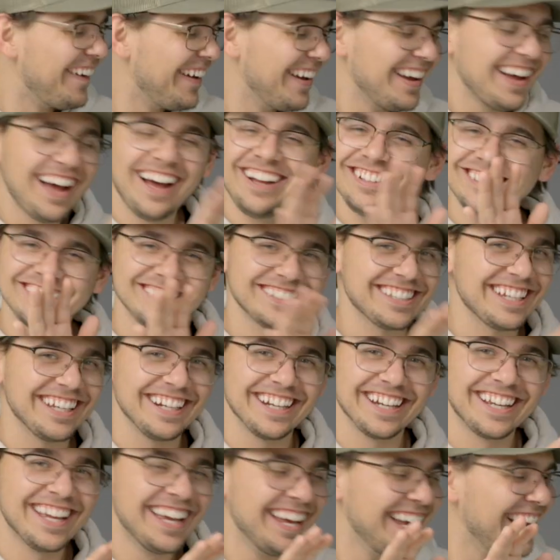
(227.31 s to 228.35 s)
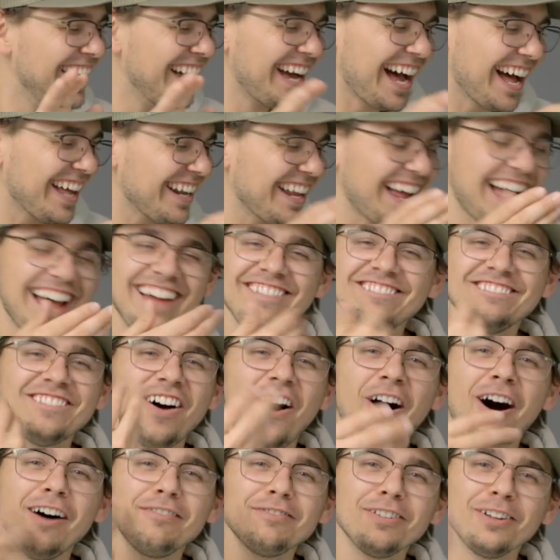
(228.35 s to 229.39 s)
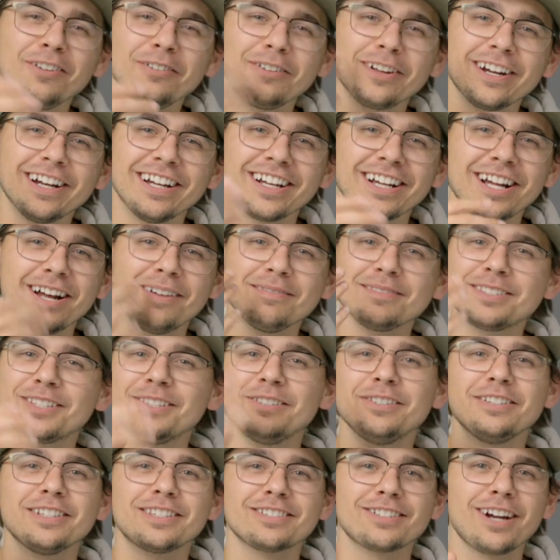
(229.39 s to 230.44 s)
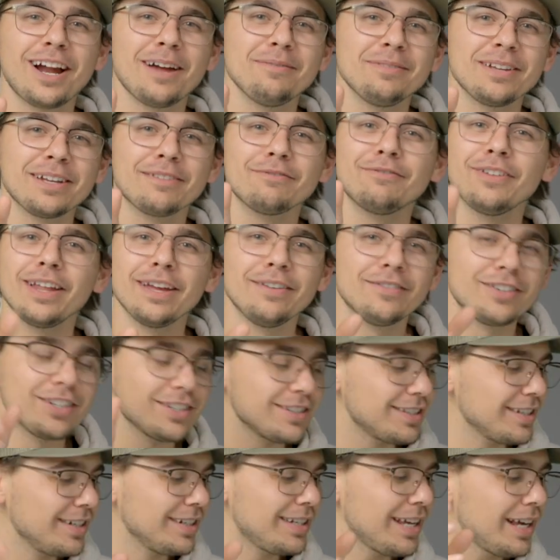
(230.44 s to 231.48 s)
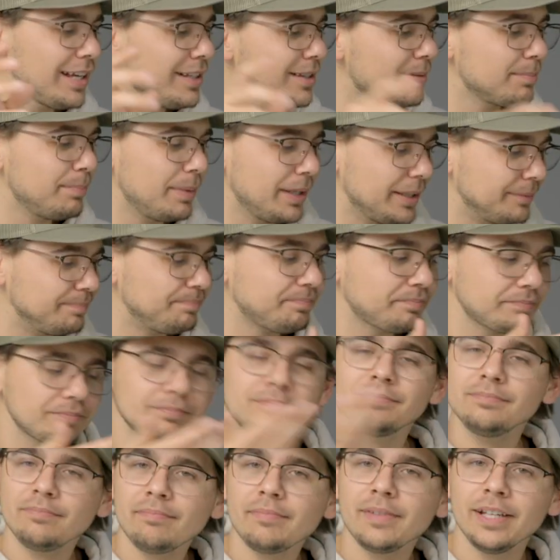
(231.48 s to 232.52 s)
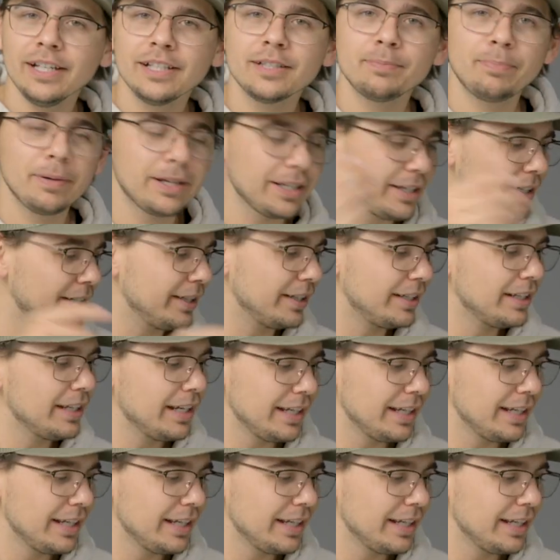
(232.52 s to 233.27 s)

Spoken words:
I'm just kidding. I'm awful when it comes to describing flavors and tastes, but it's pretty good.